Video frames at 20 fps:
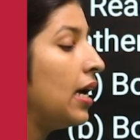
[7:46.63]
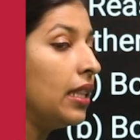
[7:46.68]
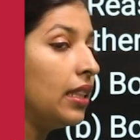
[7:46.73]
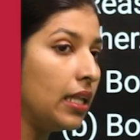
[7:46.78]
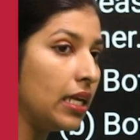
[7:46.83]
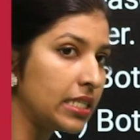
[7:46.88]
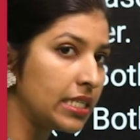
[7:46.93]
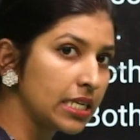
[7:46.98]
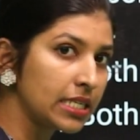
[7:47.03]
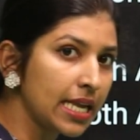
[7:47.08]

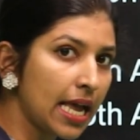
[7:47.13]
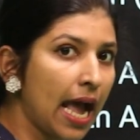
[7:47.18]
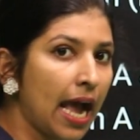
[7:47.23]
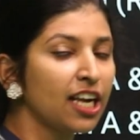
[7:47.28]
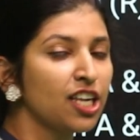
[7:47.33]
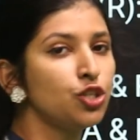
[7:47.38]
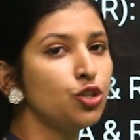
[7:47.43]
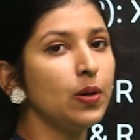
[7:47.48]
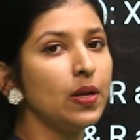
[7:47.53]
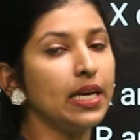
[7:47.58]
This is
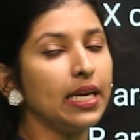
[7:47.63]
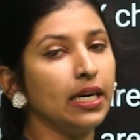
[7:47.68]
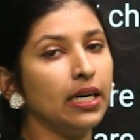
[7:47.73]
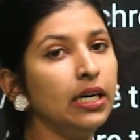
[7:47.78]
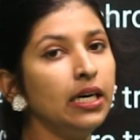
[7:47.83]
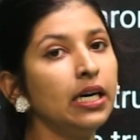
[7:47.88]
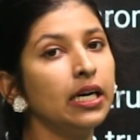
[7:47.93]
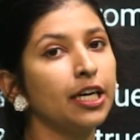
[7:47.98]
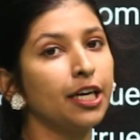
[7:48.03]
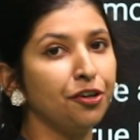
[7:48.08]
actually
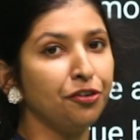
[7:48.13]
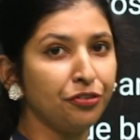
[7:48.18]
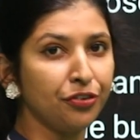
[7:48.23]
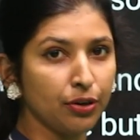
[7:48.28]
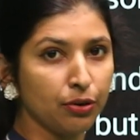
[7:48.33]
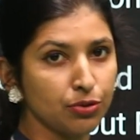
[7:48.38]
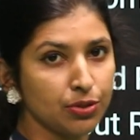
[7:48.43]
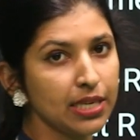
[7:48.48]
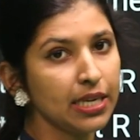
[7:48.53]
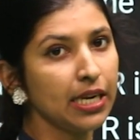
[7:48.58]
a
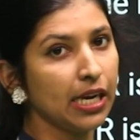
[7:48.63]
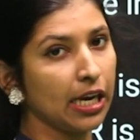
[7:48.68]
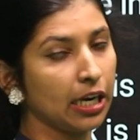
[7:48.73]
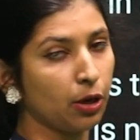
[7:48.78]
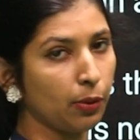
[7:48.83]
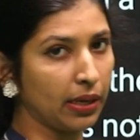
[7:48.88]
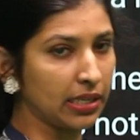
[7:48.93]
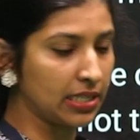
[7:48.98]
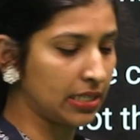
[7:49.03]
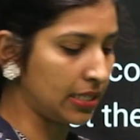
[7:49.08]
confusing
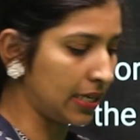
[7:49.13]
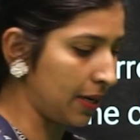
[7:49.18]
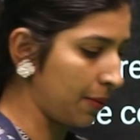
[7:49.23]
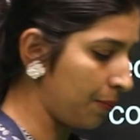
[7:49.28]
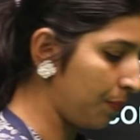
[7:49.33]
question.